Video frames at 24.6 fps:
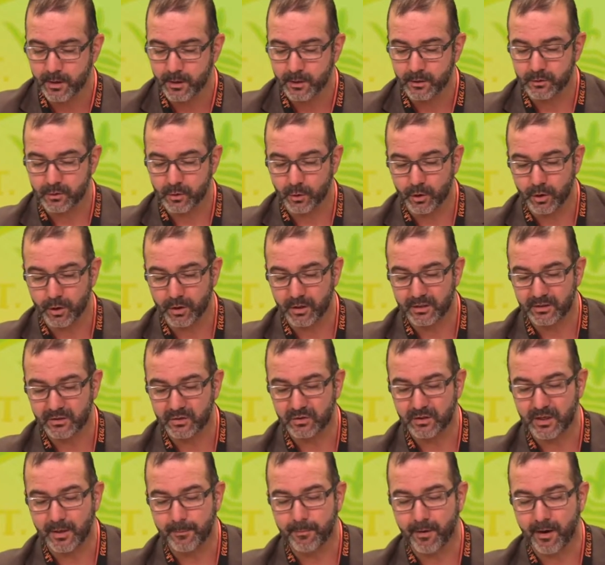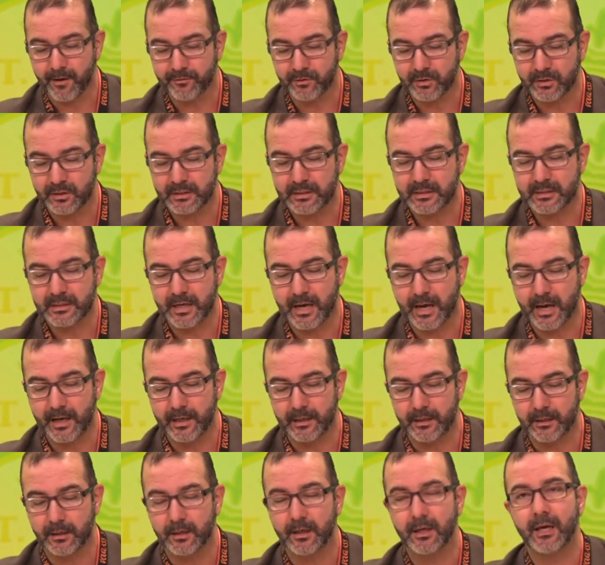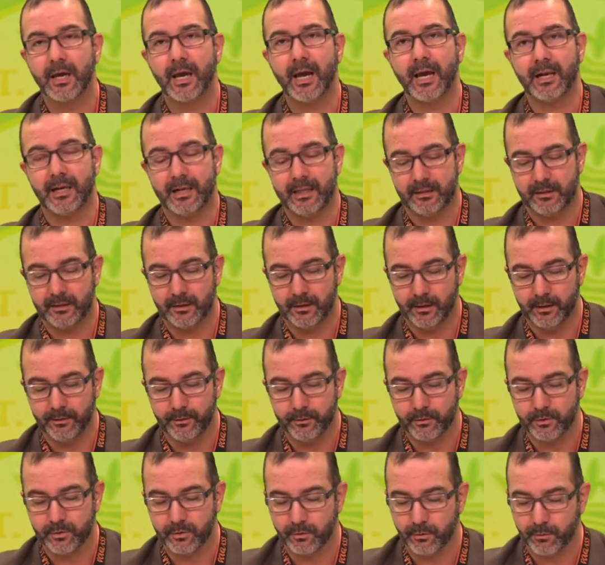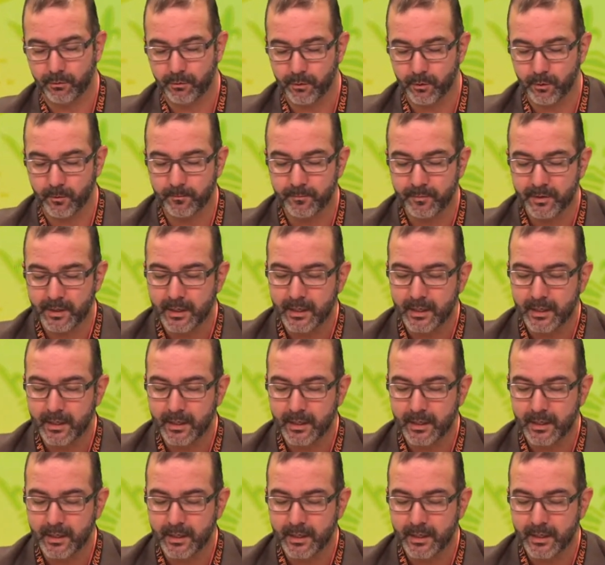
So you're going to step off to the side and let the others through.